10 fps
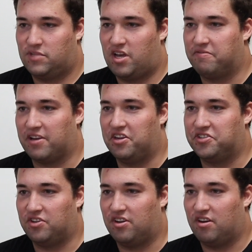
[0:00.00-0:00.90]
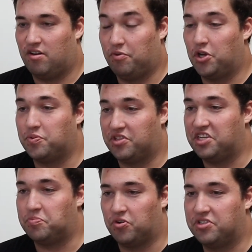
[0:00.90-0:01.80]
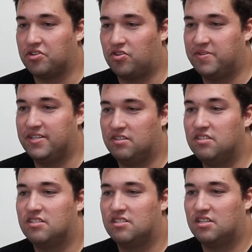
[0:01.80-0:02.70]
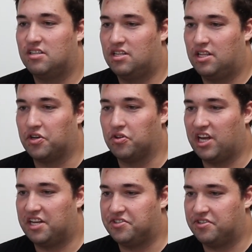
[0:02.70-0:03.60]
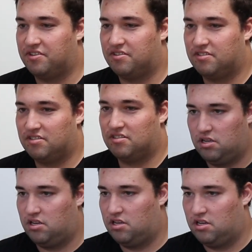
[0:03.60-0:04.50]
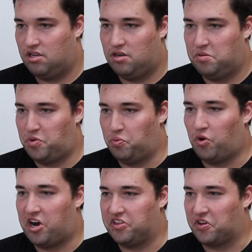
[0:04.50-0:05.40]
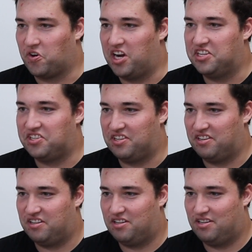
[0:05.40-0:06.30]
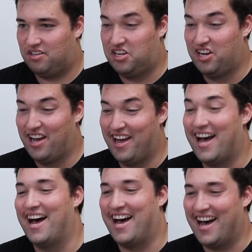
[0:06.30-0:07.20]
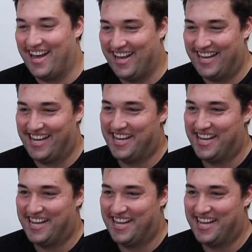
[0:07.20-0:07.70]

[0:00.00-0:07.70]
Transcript: Afghanistan. I've worked with these boys a little bit. They're good lads. A bit wide of the crease and bat